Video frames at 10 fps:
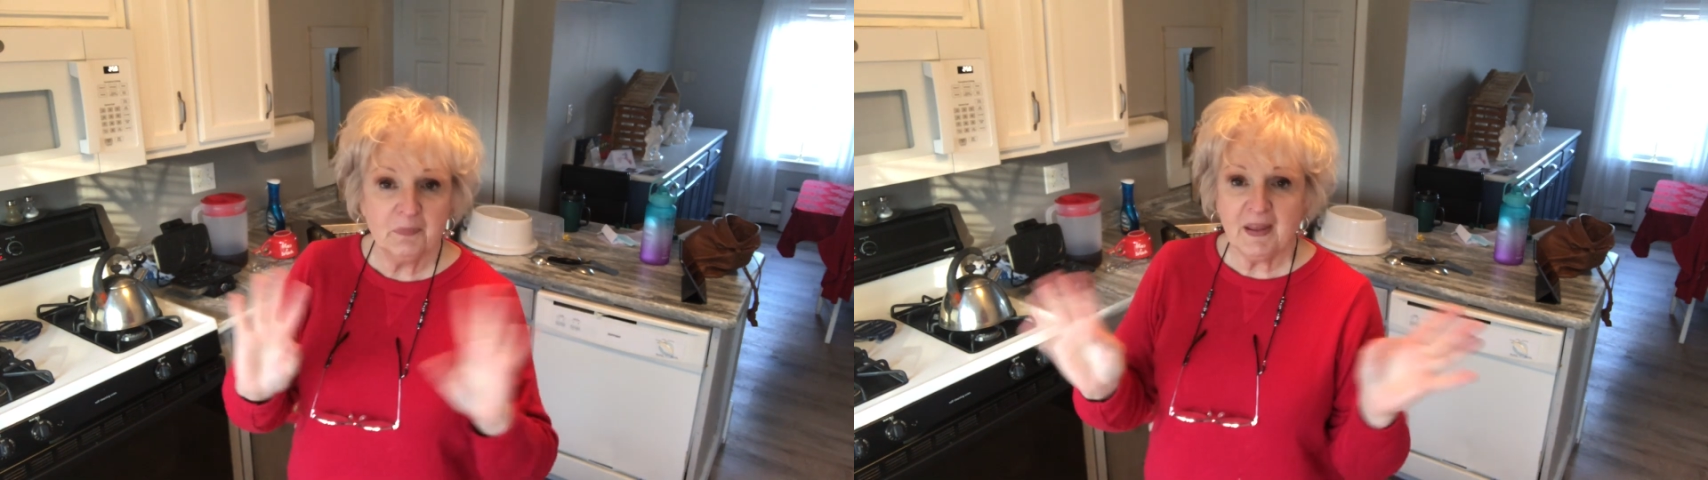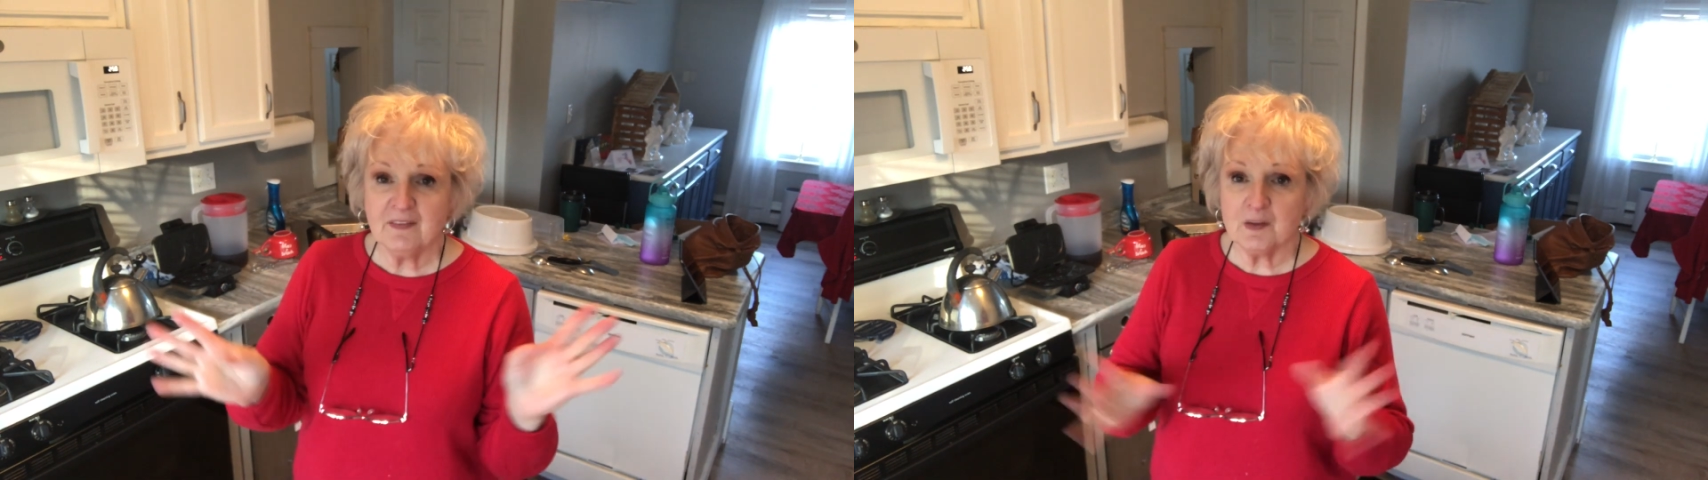
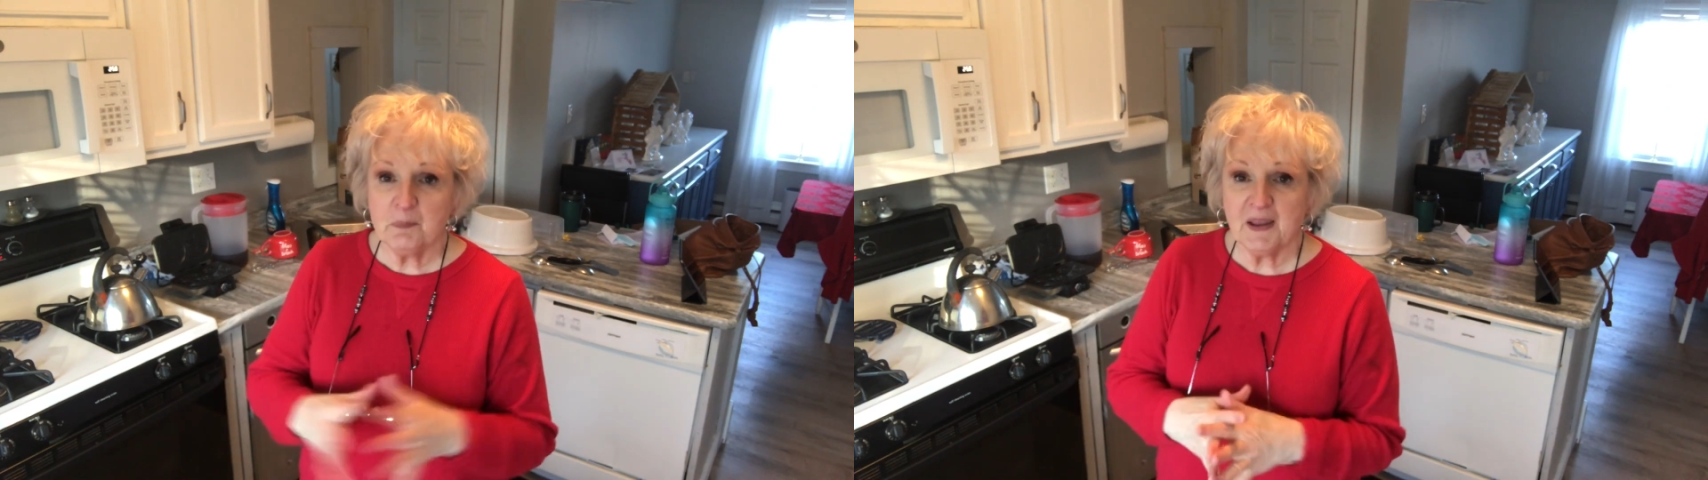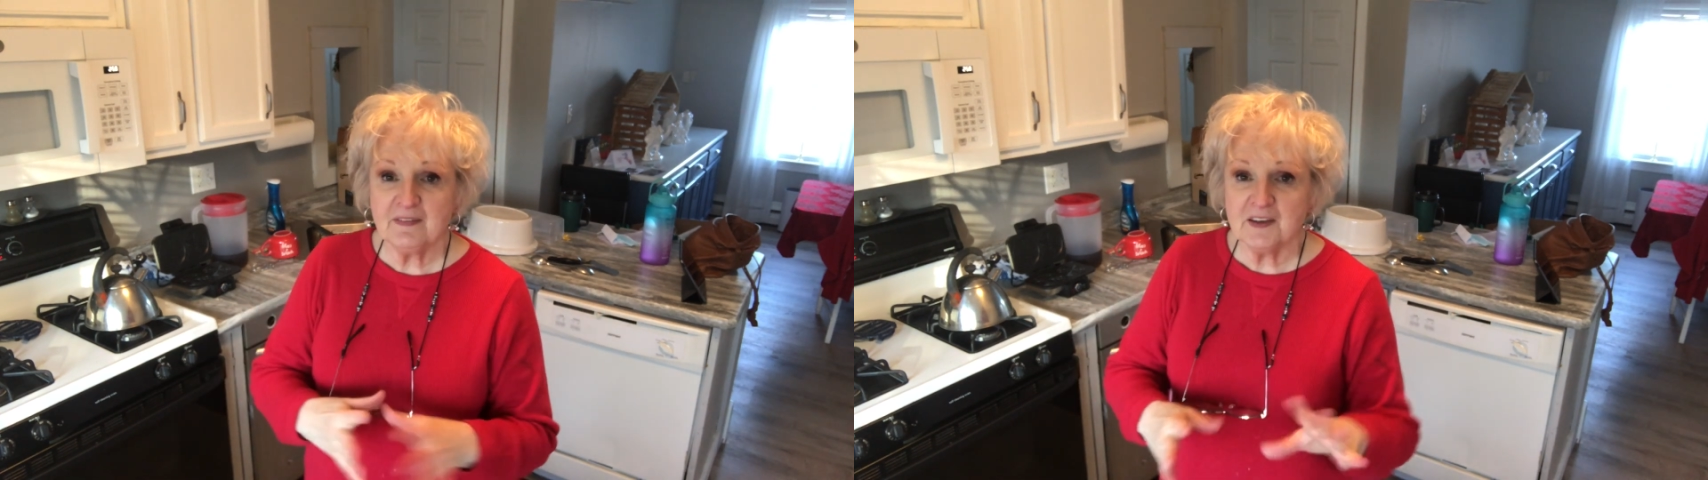Easy
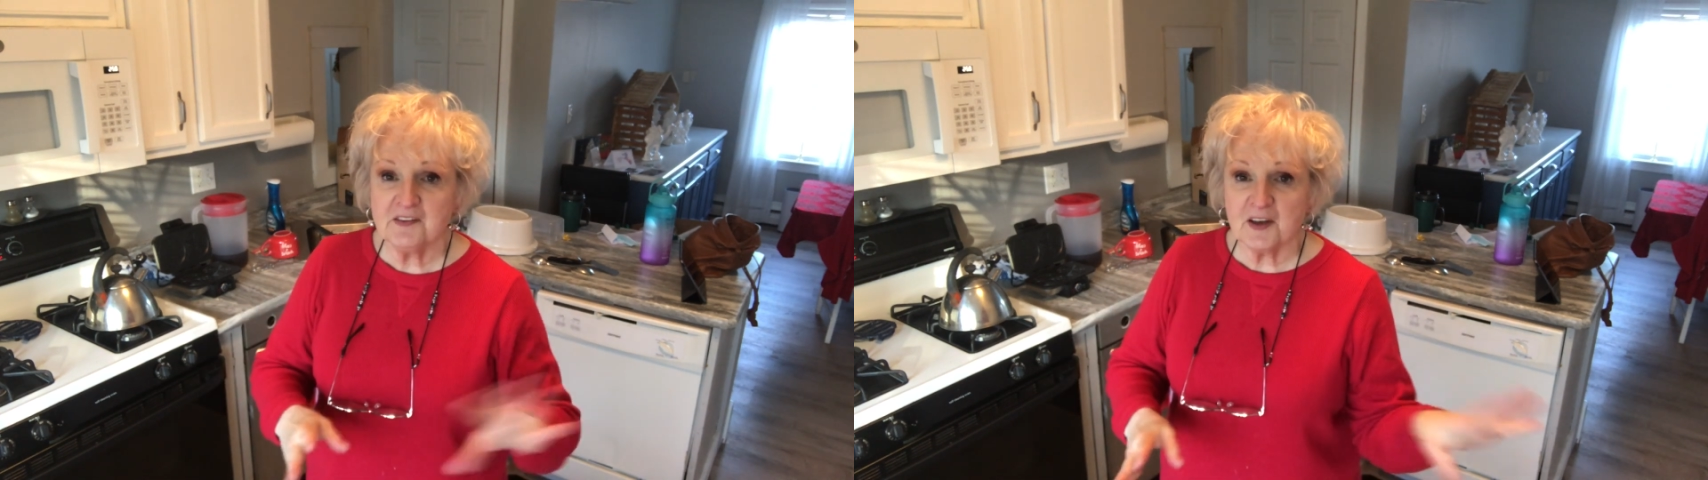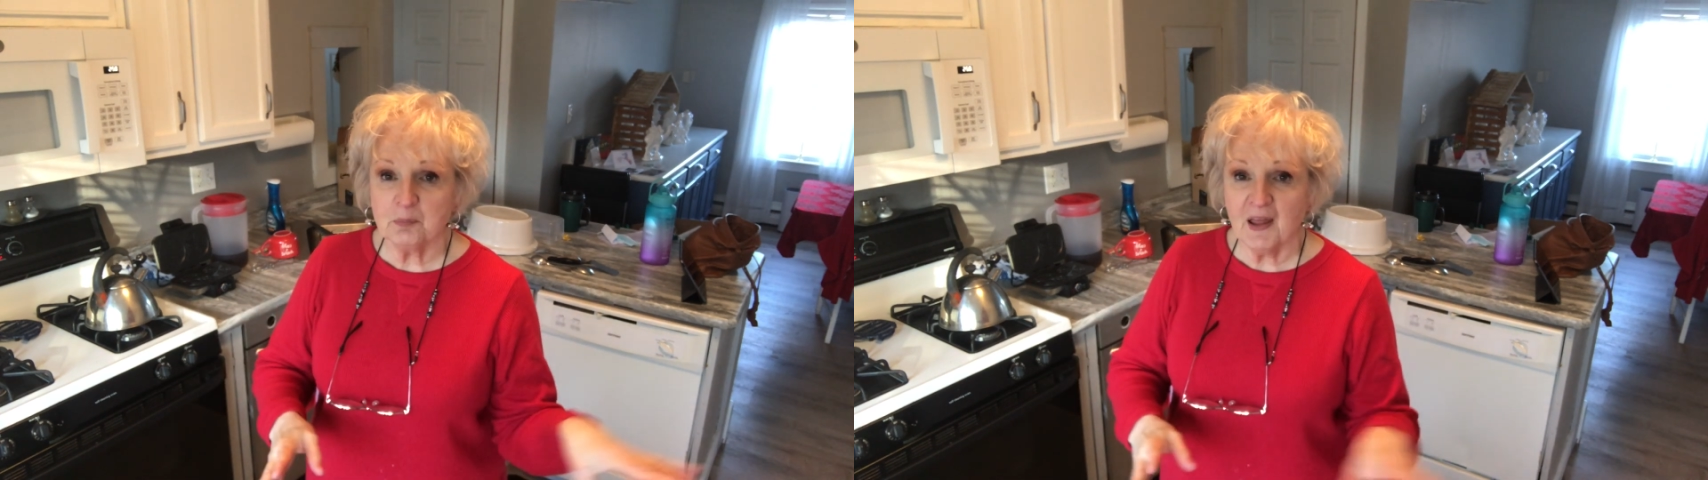peasy,
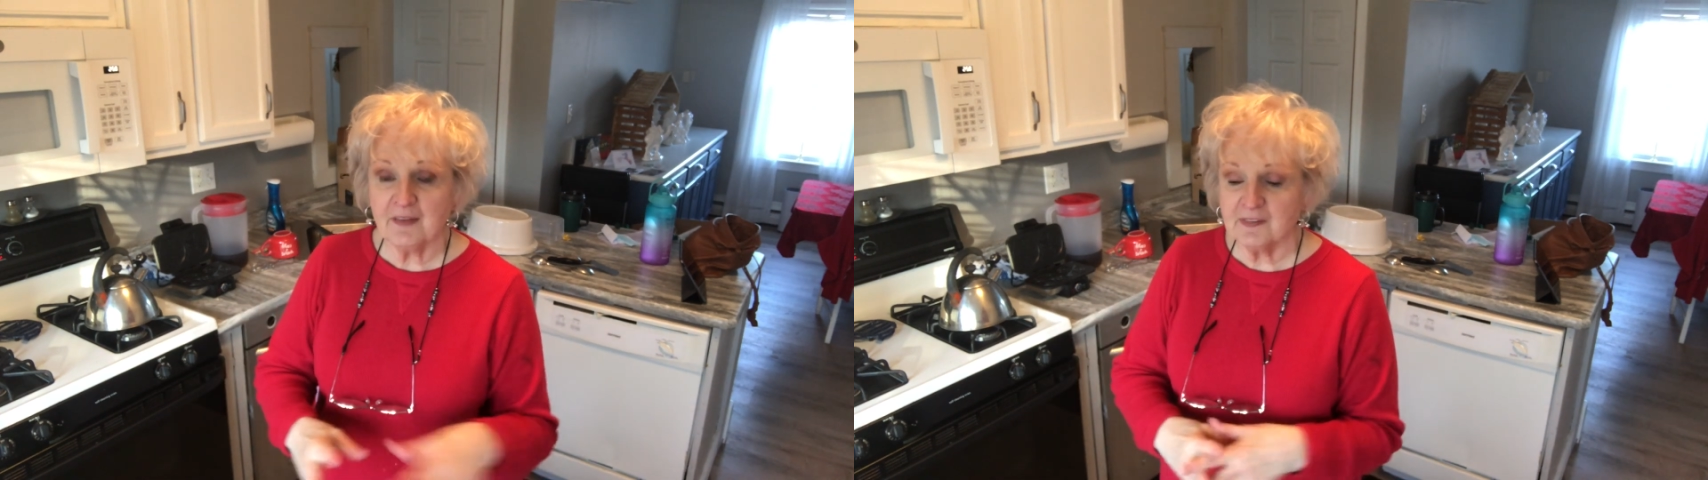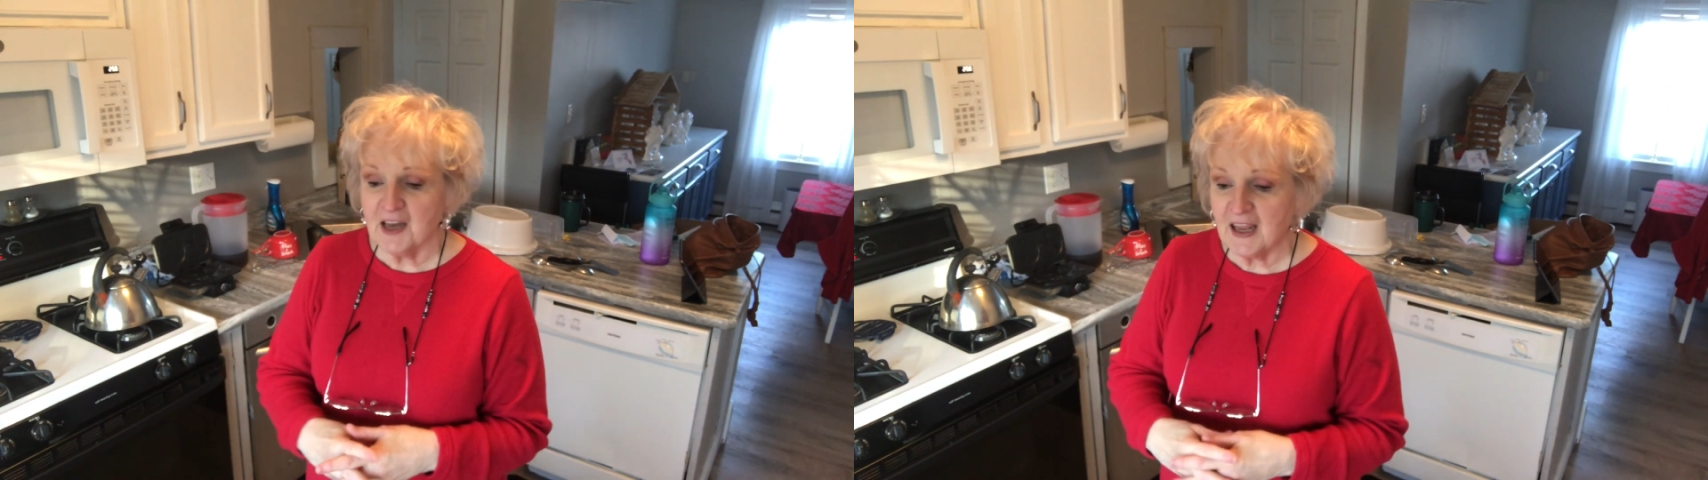did them
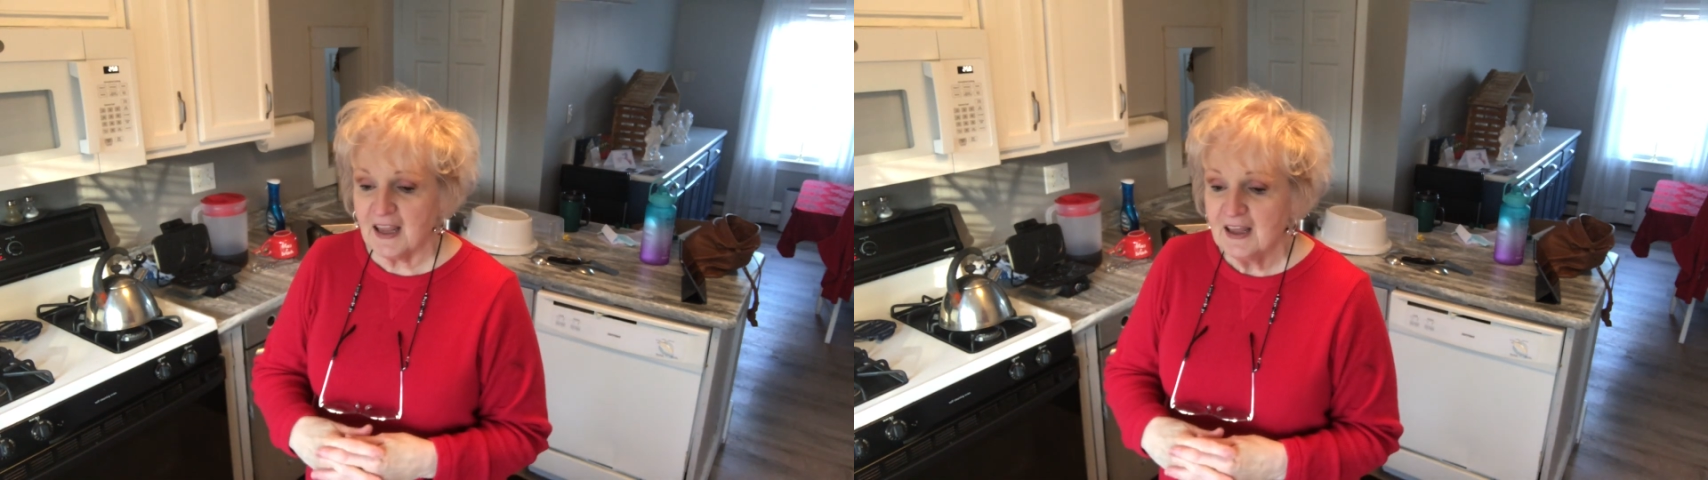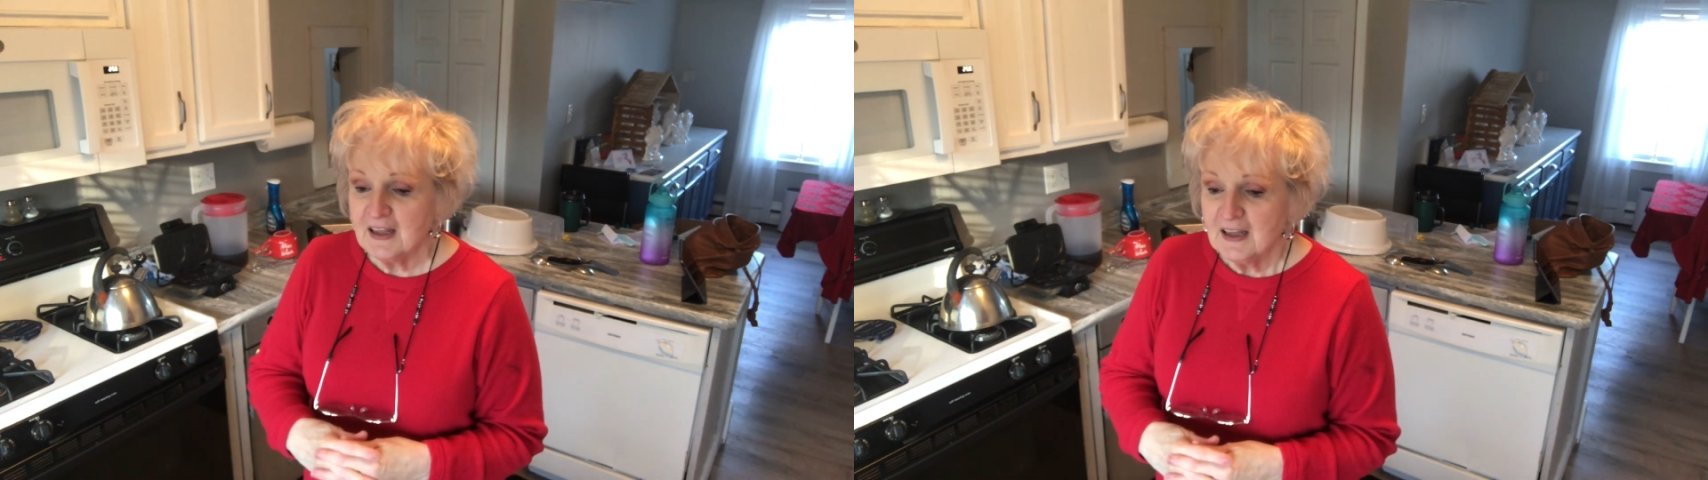last night.